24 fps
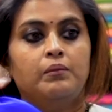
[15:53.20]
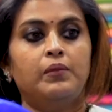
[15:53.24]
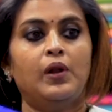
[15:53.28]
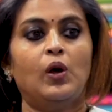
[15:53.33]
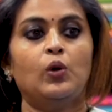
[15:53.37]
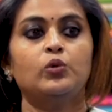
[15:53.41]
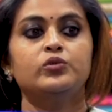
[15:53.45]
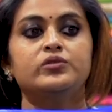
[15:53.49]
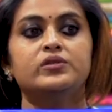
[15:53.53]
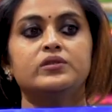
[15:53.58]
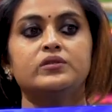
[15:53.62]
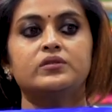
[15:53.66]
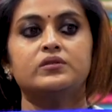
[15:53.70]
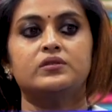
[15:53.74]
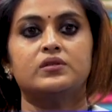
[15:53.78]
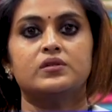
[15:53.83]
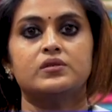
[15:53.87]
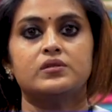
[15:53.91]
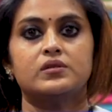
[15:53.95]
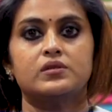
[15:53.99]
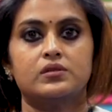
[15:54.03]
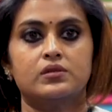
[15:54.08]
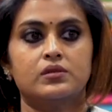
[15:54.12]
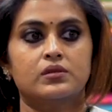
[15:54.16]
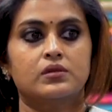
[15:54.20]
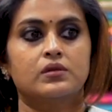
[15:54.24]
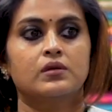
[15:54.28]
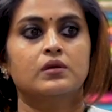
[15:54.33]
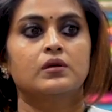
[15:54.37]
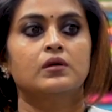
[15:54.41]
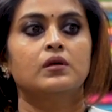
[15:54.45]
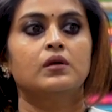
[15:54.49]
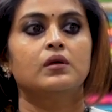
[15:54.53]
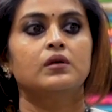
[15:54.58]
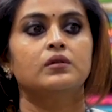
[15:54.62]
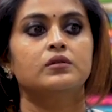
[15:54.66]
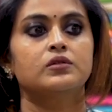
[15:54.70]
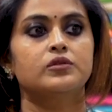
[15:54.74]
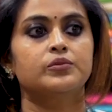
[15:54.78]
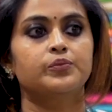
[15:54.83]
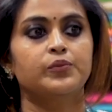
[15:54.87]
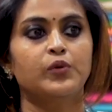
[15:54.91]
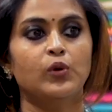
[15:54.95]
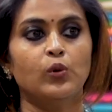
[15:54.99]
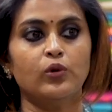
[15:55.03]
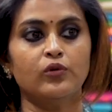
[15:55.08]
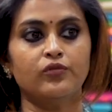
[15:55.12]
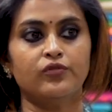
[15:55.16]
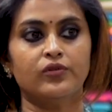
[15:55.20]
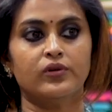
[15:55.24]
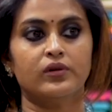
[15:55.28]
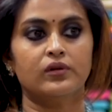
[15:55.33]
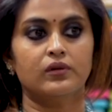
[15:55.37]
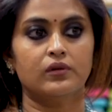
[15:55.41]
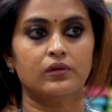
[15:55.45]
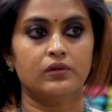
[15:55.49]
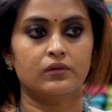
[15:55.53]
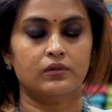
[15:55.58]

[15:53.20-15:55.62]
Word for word: Blouse is this. It's beautiful.